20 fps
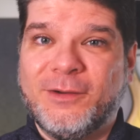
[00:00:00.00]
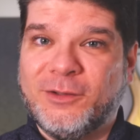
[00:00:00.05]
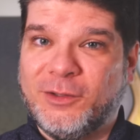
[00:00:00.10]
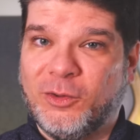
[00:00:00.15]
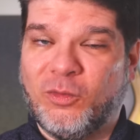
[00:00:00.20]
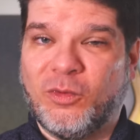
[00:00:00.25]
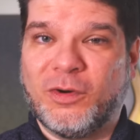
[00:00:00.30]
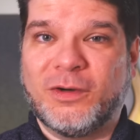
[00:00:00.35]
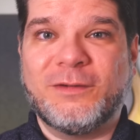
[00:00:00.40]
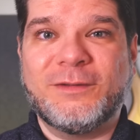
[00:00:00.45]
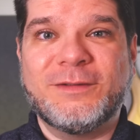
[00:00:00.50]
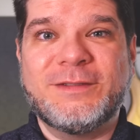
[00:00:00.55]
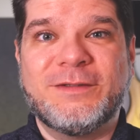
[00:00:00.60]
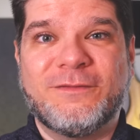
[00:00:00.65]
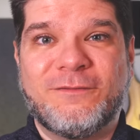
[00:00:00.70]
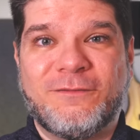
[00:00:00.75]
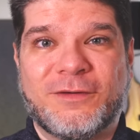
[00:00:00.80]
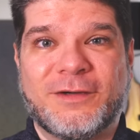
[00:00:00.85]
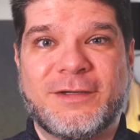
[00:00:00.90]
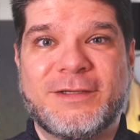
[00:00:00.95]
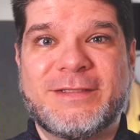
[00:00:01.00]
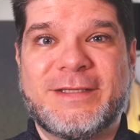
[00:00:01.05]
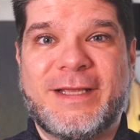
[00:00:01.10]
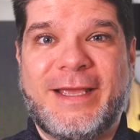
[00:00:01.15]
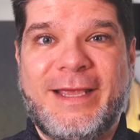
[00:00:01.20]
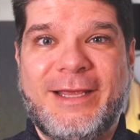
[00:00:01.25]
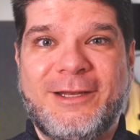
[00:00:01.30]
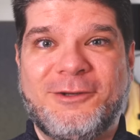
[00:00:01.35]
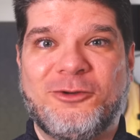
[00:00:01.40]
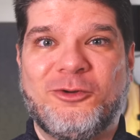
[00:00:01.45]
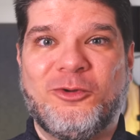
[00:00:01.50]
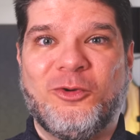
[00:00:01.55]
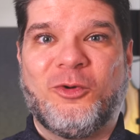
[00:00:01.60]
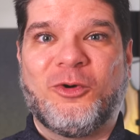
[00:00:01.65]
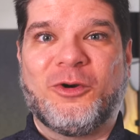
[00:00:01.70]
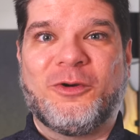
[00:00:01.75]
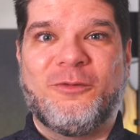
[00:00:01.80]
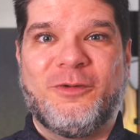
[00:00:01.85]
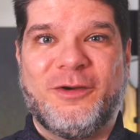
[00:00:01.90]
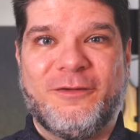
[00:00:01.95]
The world's first
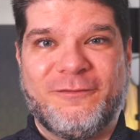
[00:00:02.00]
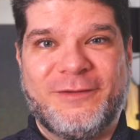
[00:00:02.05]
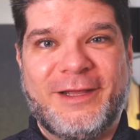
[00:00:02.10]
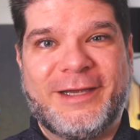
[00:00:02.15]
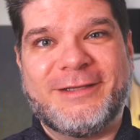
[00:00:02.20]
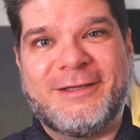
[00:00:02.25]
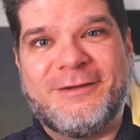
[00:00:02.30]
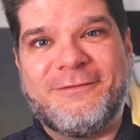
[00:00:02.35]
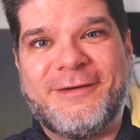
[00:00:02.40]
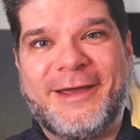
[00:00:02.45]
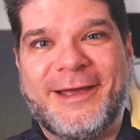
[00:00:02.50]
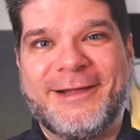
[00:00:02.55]
indoor reflective